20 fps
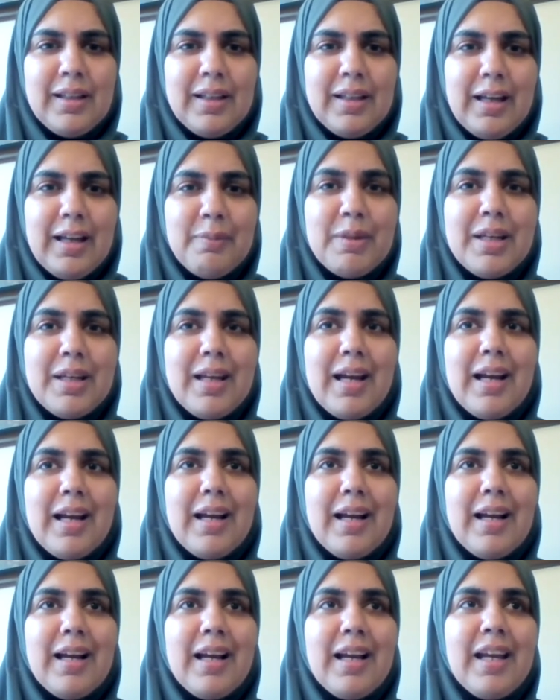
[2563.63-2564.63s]
I mean,
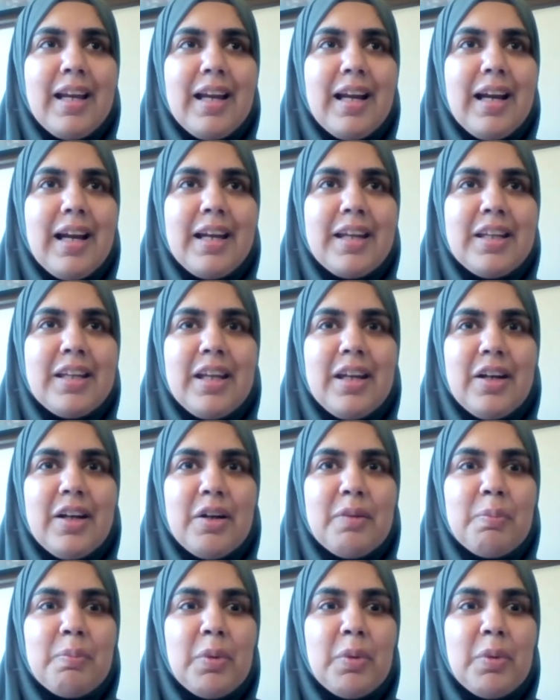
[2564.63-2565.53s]
I cannot